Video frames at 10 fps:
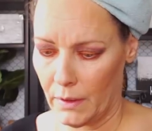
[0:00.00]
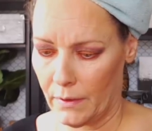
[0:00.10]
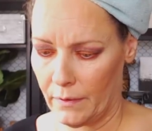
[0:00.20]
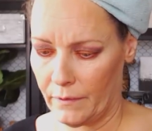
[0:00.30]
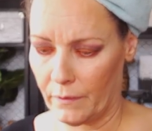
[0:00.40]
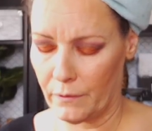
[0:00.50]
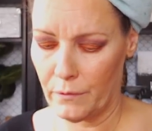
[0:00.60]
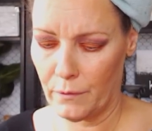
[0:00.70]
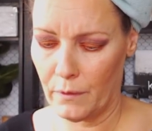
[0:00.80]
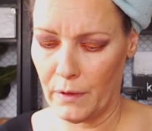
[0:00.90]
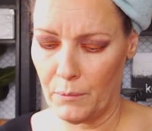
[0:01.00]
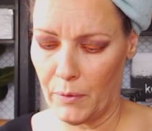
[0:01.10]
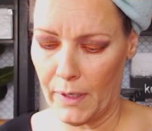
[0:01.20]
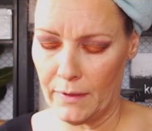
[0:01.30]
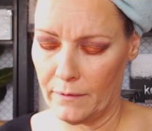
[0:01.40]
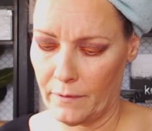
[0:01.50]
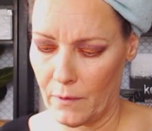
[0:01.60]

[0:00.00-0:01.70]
Yeah, that's a truly a bright.